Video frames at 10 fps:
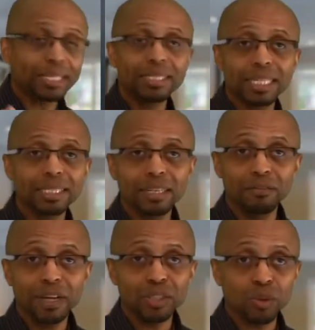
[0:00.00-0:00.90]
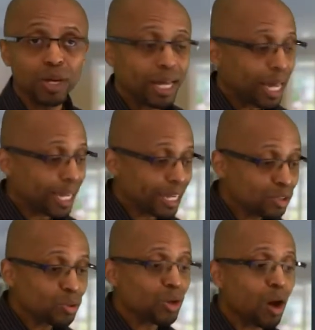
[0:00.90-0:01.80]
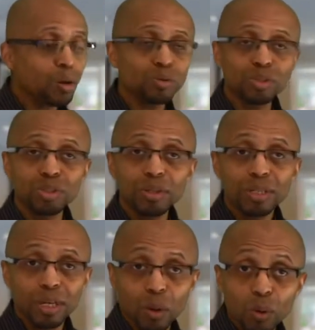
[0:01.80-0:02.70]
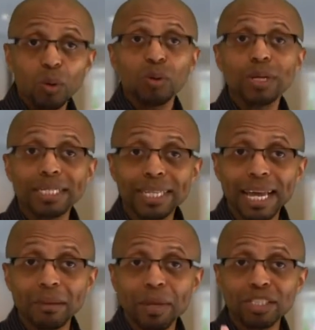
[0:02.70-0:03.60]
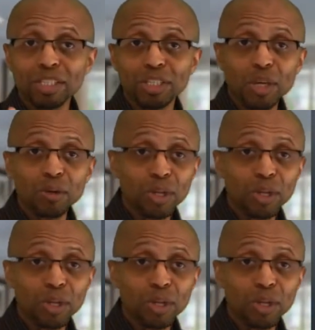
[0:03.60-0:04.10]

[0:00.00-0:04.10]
and 6th individual. And guess who goes, who gets that commission? You